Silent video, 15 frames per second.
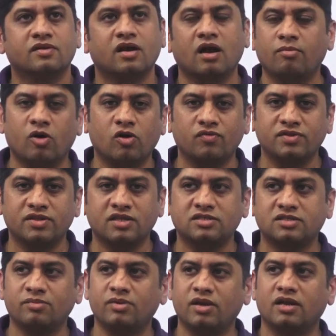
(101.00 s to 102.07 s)
come out with a
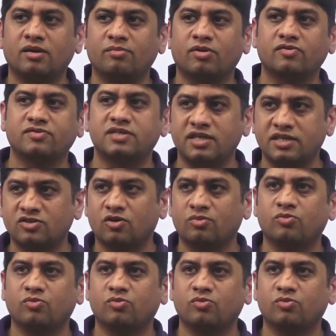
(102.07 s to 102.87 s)
similar number of seats or